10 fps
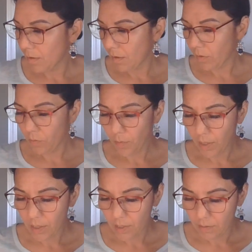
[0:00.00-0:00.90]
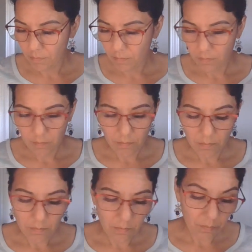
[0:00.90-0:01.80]
All right.
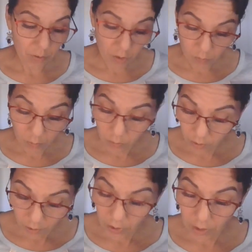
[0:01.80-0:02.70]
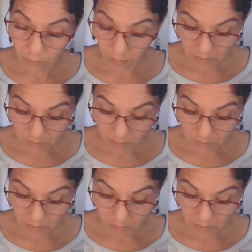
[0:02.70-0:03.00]
But you're both learning from